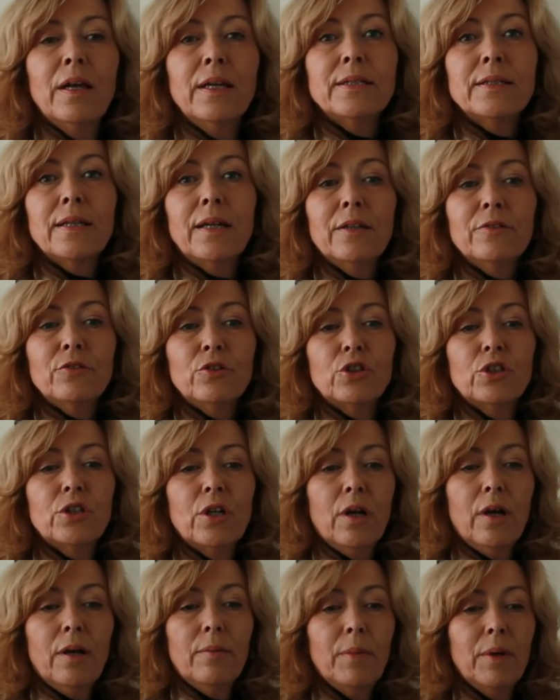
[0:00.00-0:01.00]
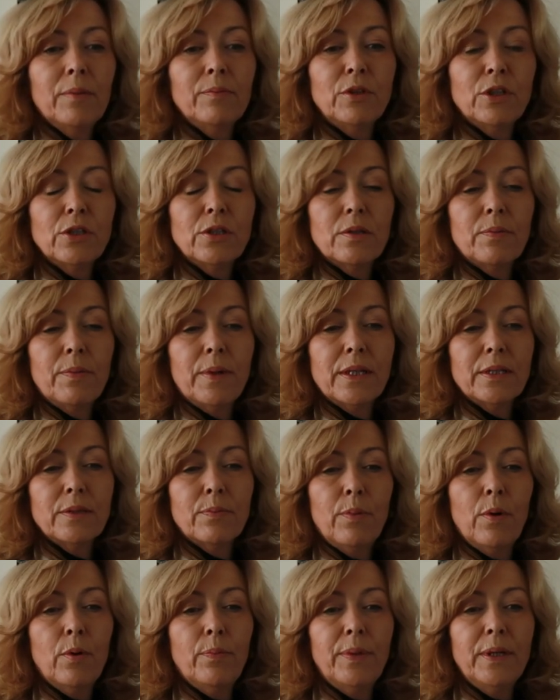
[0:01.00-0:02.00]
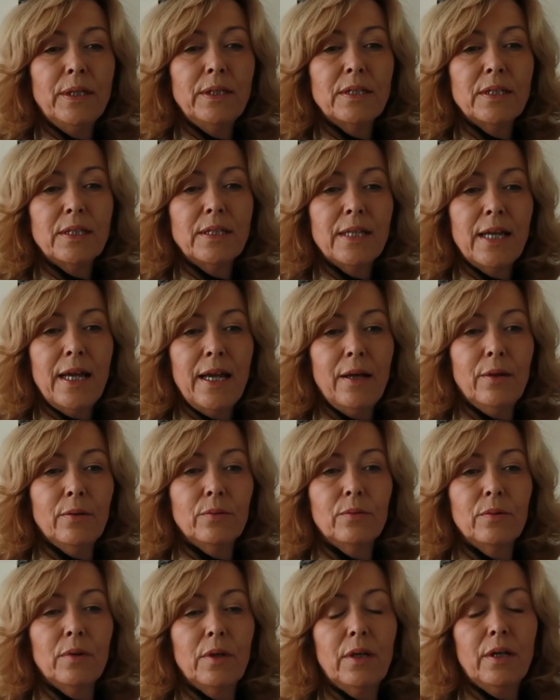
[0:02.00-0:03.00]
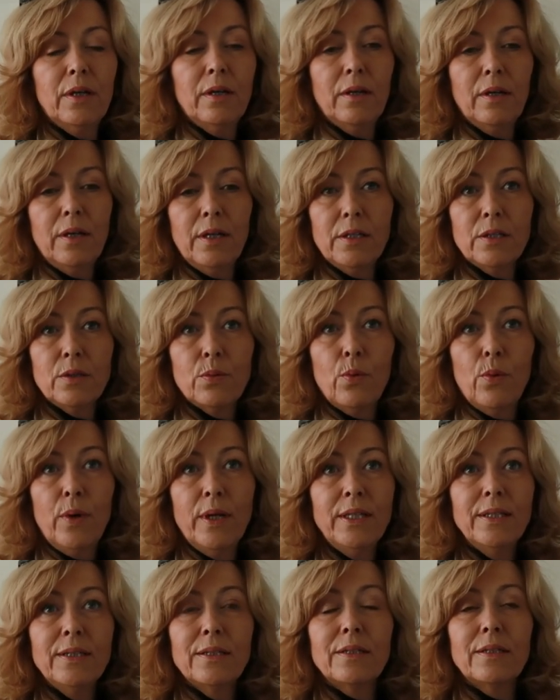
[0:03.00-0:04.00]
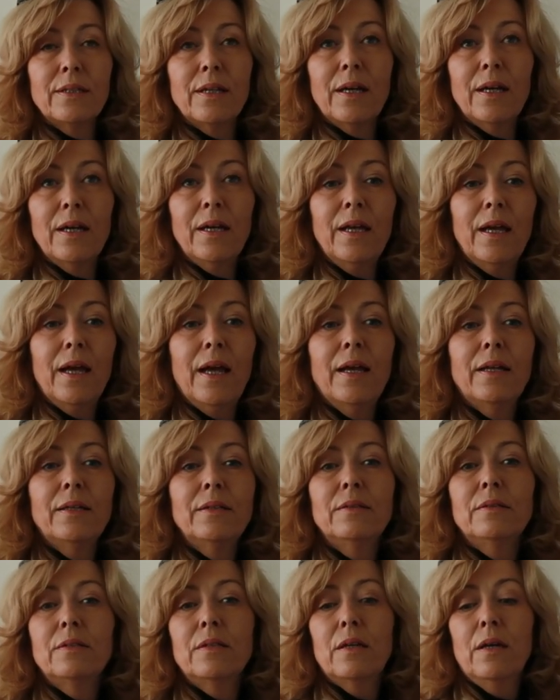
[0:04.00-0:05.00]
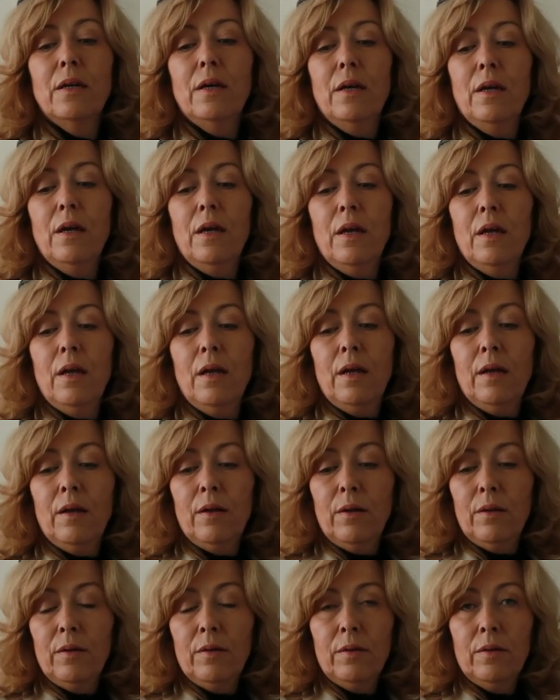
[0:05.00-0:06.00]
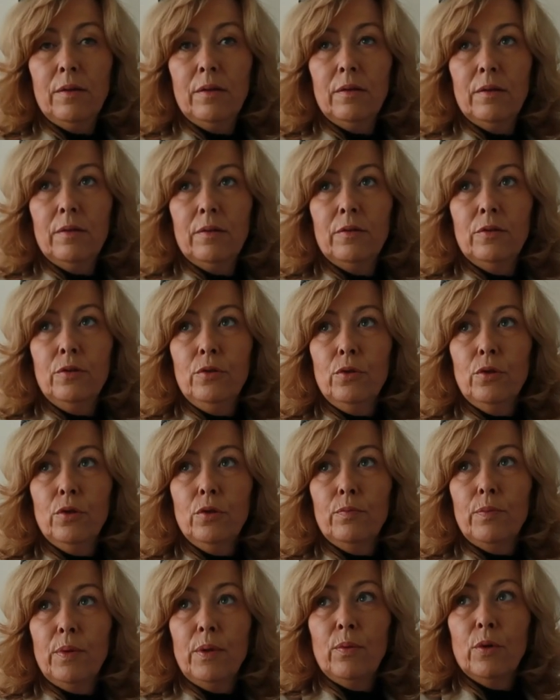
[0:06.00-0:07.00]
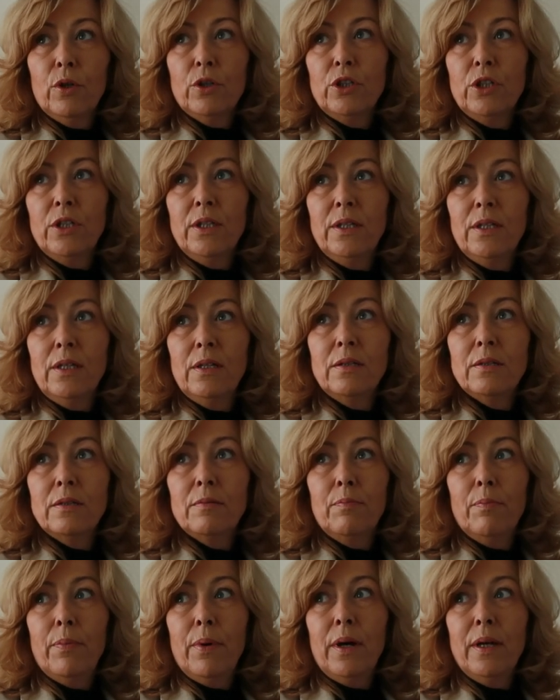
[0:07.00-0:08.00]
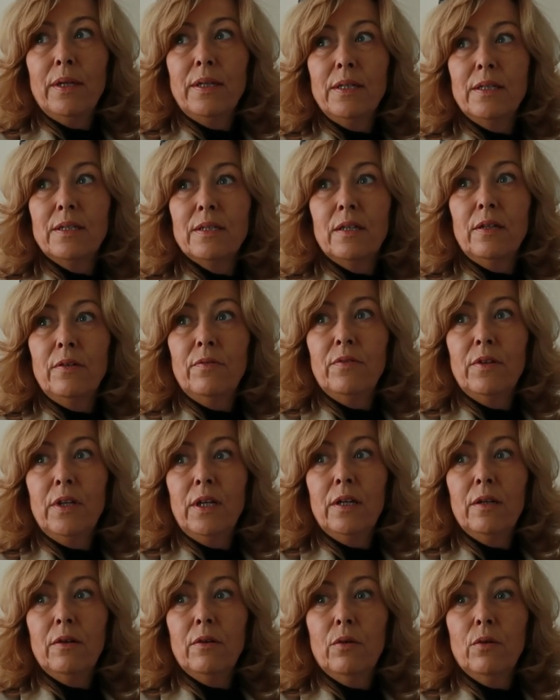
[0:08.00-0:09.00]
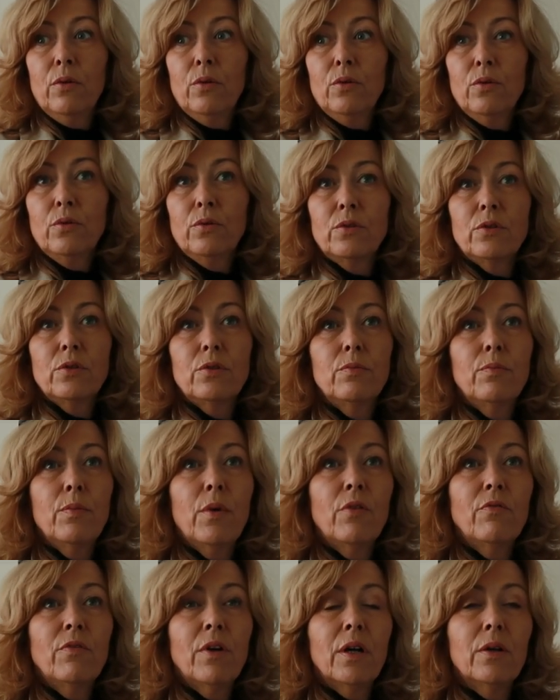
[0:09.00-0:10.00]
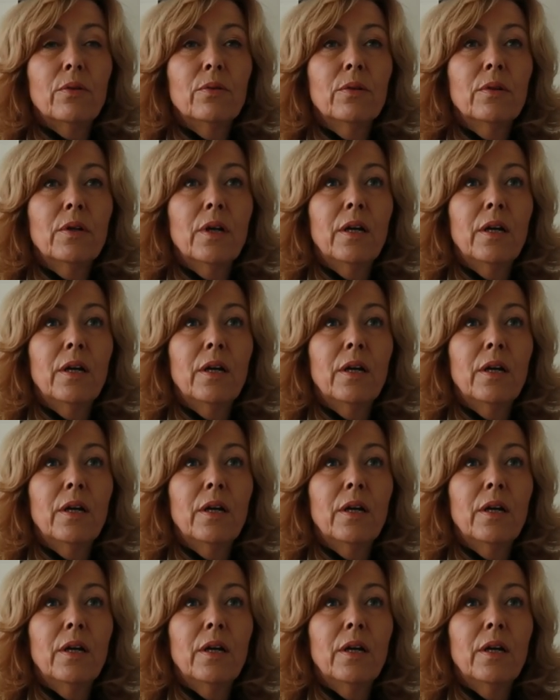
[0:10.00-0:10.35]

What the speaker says: It's lunchtime. I'm just about to pop into town. It's Wednesday and you could be watching this by this evening or tomorrow.